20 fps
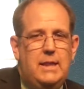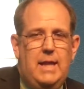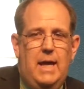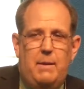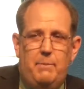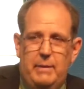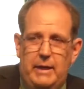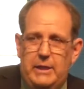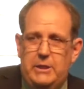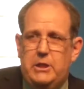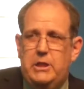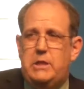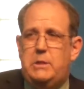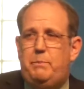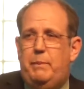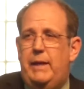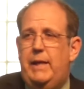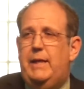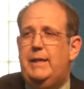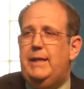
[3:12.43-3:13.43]
Let me
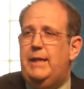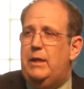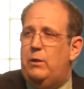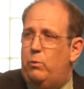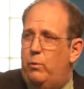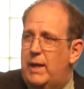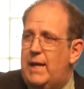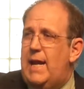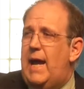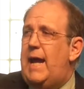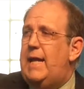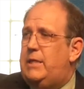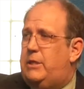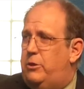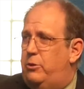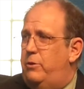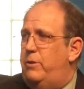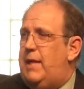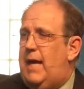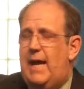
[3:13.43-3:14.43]
just be clear. When I
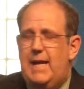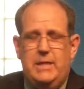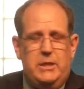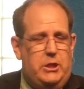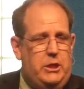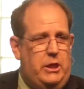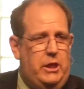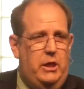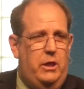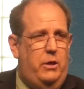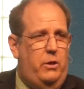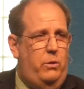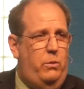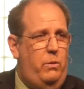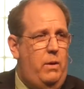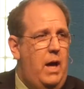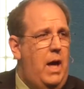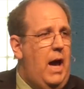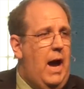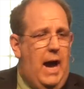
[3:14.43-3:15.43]
do that to
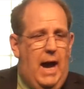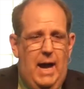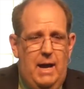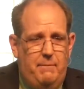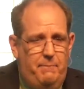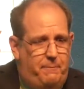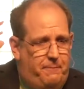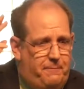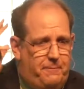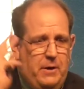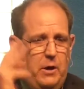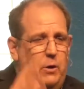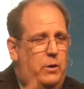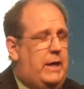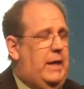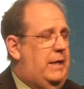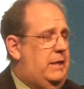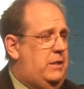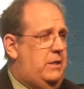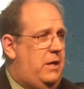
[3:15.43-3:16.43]
you, I'm
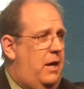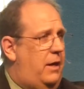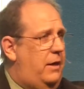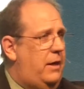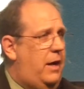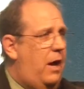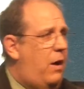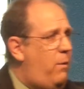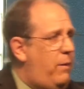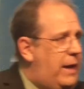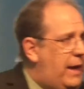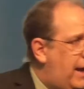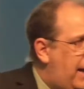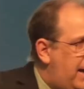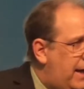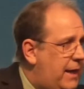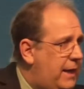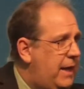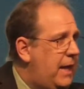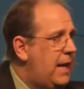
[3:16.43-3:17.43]
focused on going
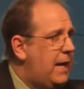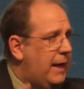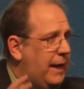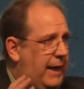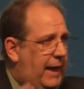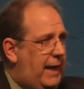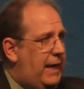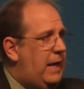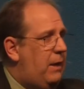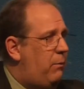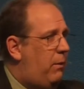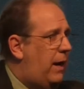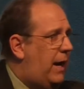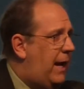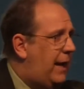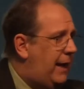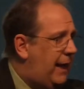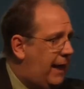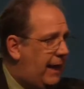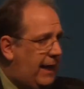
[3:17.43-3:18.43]
in, getting what I